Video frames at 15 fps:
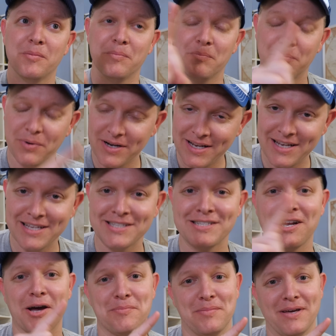but it is
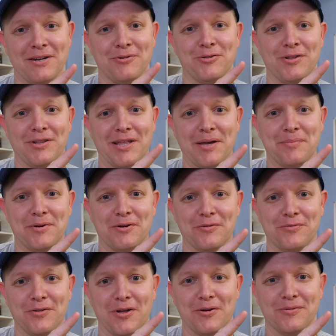not better than laminar
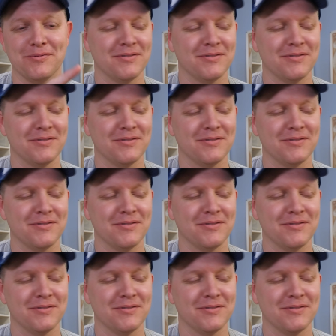flow.